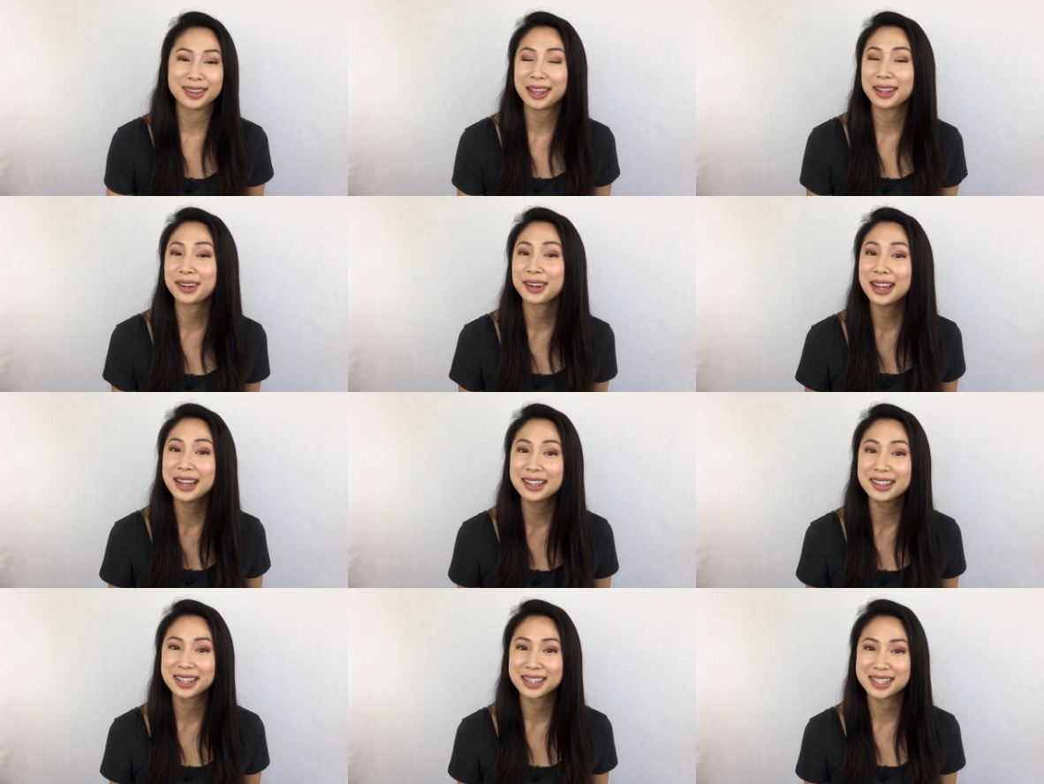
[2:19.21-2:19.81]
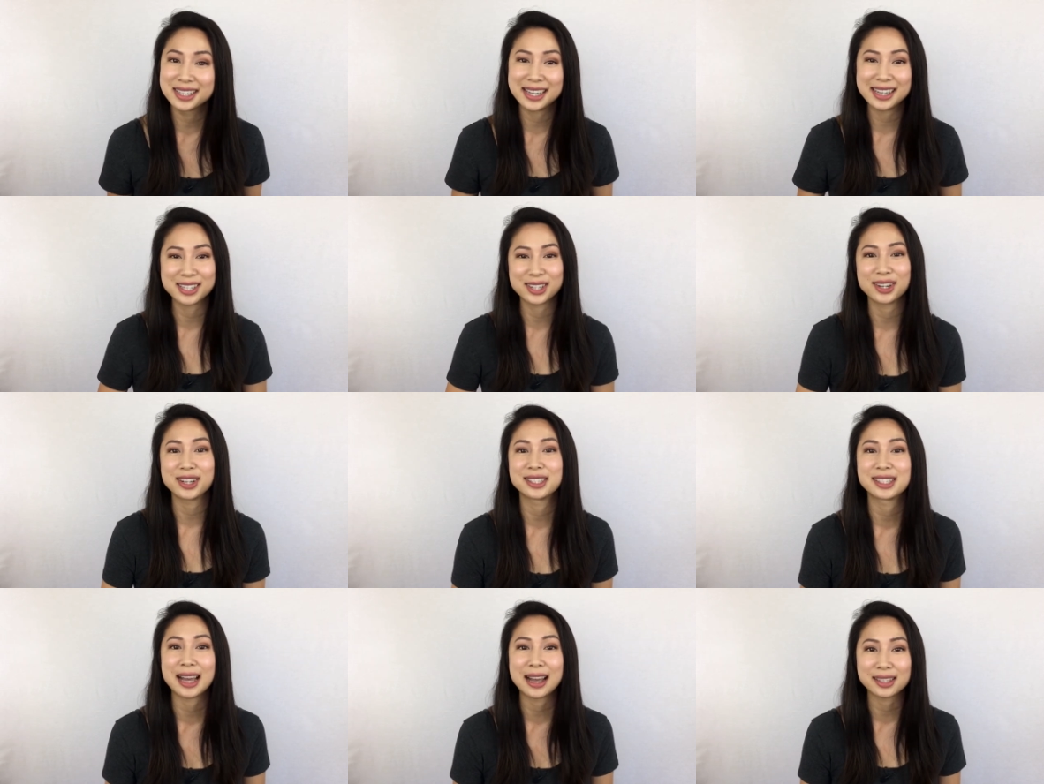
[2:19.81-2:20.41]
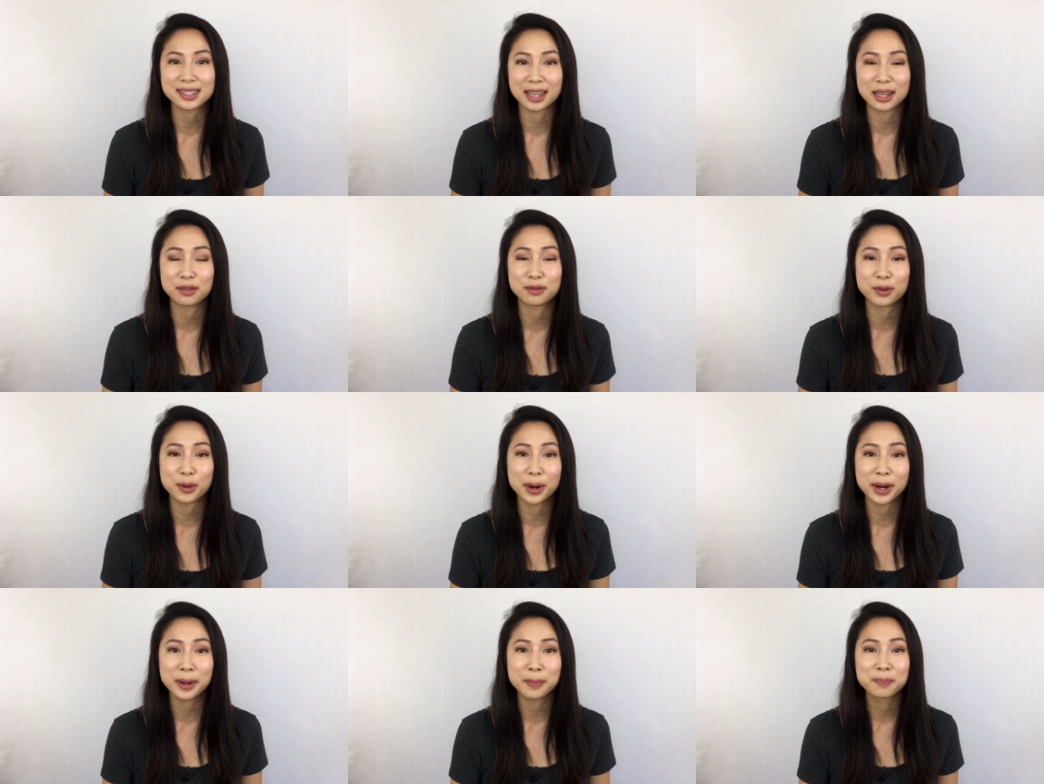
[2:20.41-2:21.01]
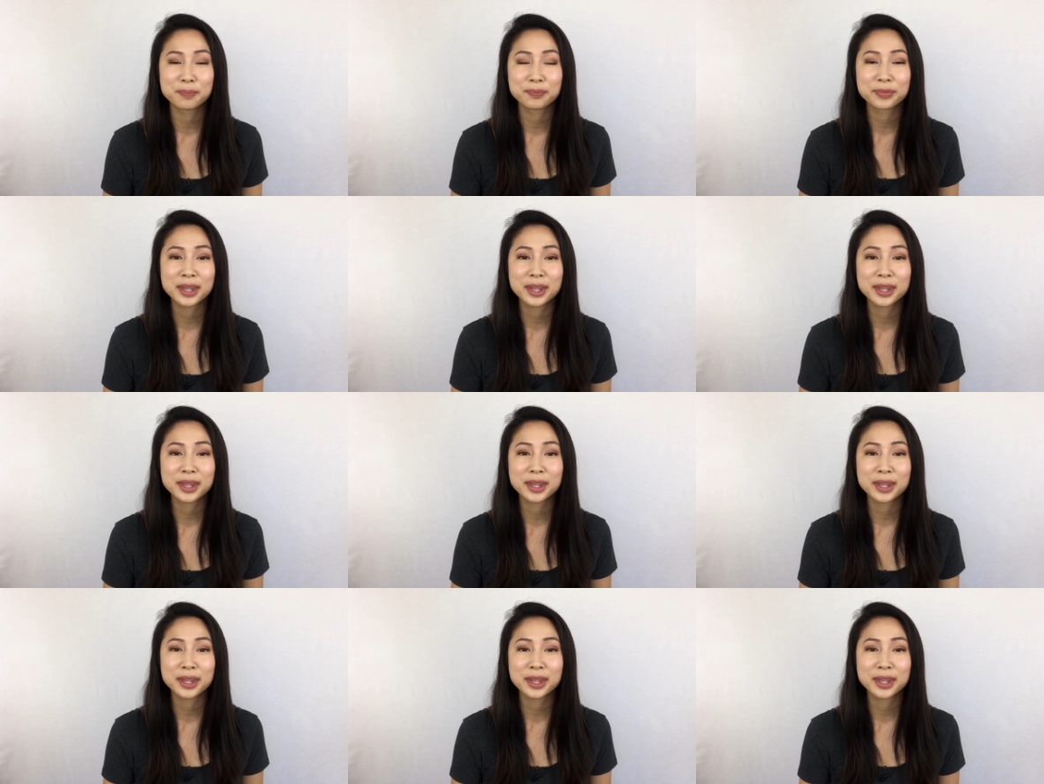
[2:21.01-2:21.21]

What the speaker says: that your English teacher is asking for.